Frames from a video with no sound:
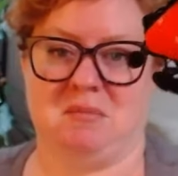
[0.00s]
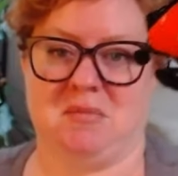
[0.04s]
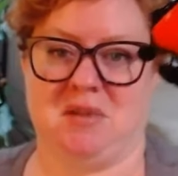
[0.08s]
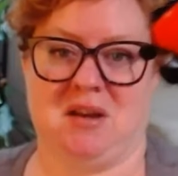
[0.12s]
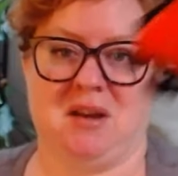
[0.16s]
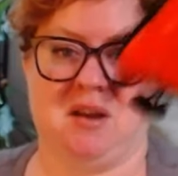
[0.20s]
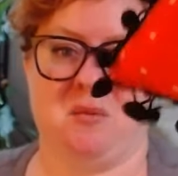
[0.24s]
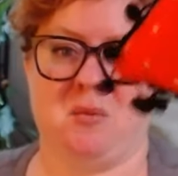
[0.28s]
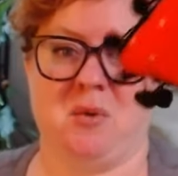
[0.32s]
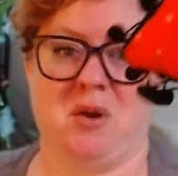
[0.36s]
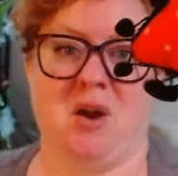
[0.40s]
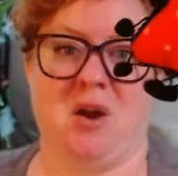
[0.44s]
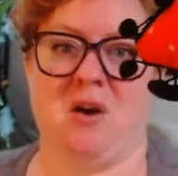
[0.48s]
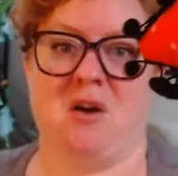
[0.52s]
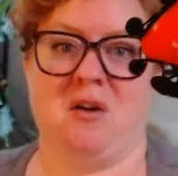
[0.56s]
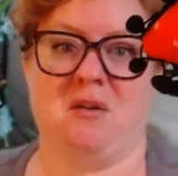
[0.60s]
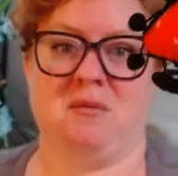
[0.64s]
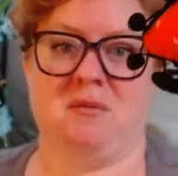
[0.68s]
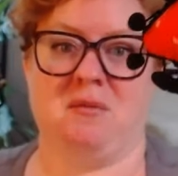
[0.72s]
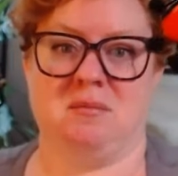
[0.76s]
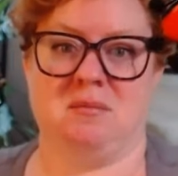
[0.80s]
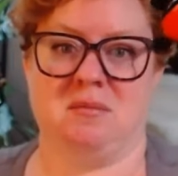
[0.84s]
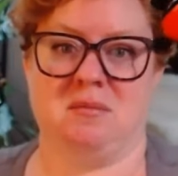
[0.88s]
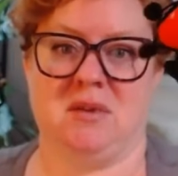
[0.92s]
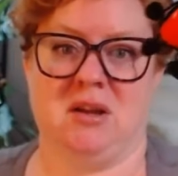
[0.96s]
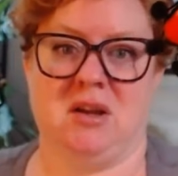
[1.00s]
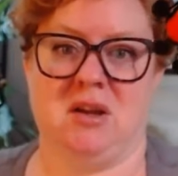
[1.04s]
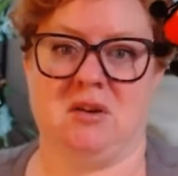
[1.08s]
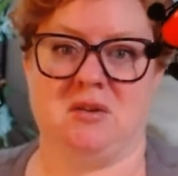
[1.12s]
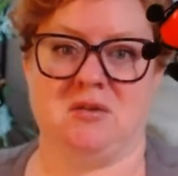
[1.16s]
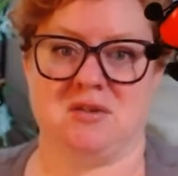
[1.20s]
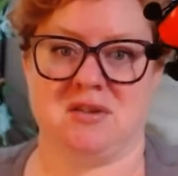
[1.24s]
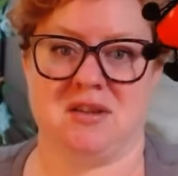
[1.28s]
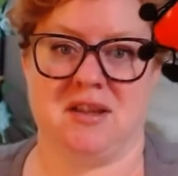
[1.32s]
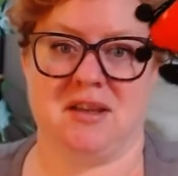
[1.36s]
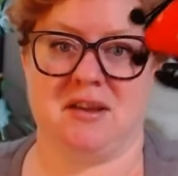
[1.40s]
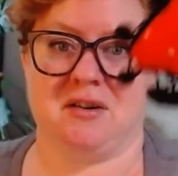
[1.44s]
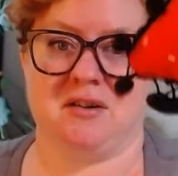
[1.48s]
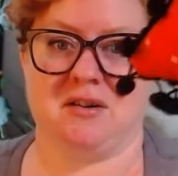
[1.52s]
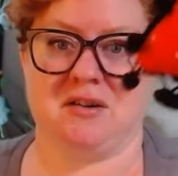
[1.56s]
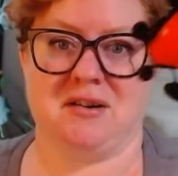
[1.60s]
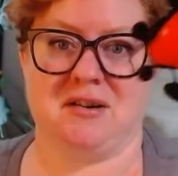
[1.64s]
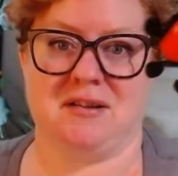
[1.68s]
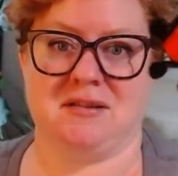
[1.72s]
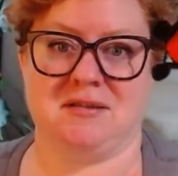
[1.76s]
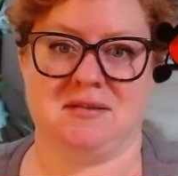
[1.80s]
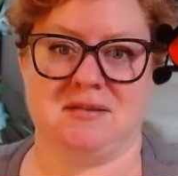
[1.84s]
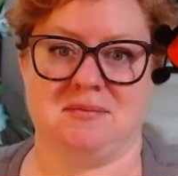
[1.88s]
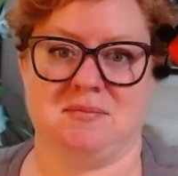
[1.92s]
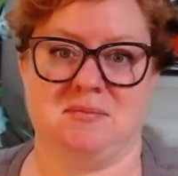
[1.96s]
here we are years later, and
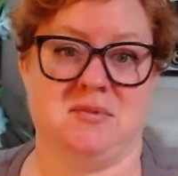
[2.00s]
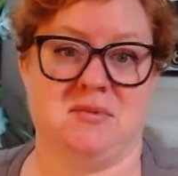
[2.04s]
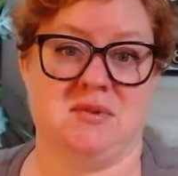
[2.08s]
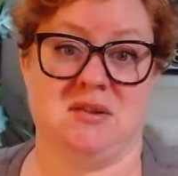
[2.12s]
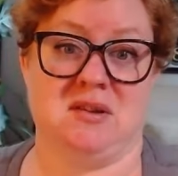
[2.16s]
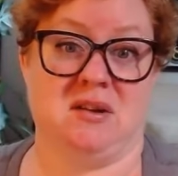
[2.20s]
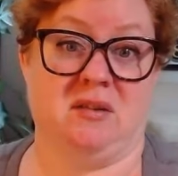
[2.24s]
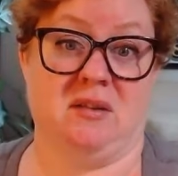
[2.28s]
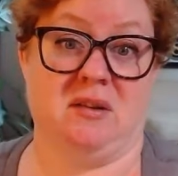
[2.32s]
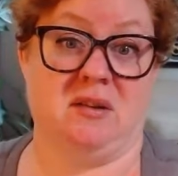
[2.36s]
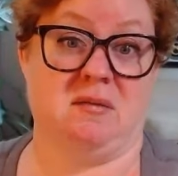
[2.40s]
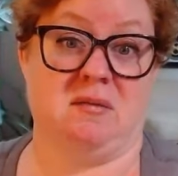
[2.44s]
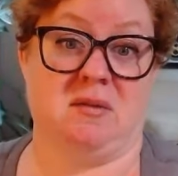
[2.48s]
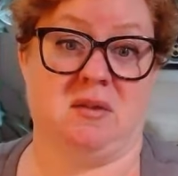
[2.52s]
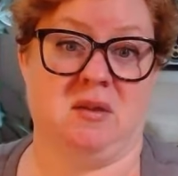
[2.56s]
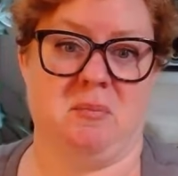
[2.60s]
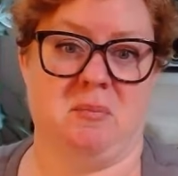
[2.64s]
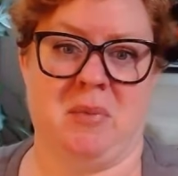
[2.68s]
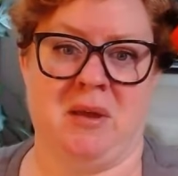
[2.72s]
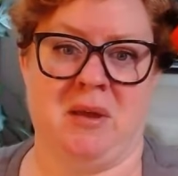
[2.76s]
it's still in the